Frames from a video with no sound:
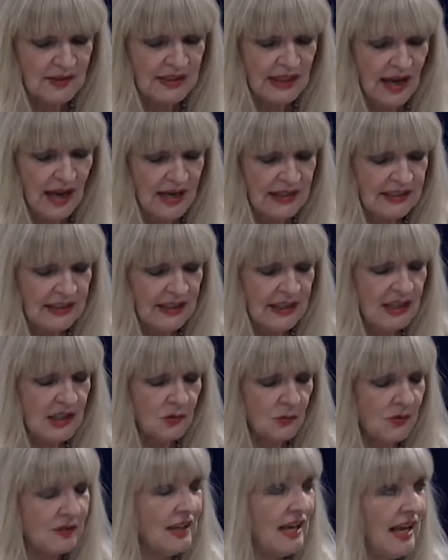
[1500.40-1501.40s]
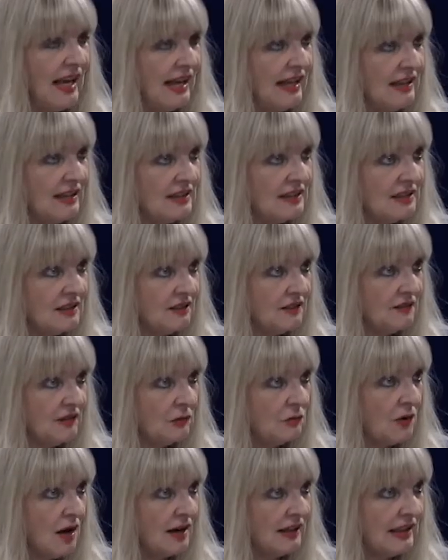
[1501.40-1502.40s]
the IDs were in the hands of
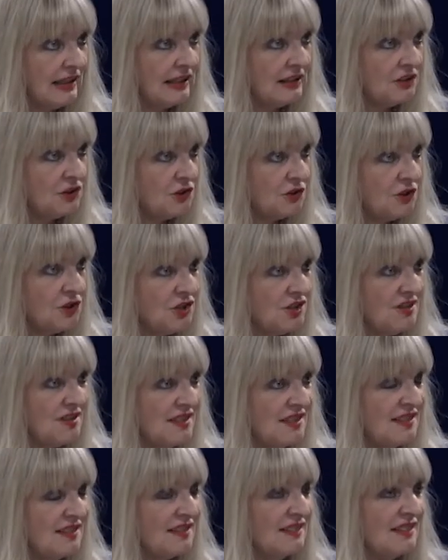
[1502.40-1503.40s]
Iraqi insurgents?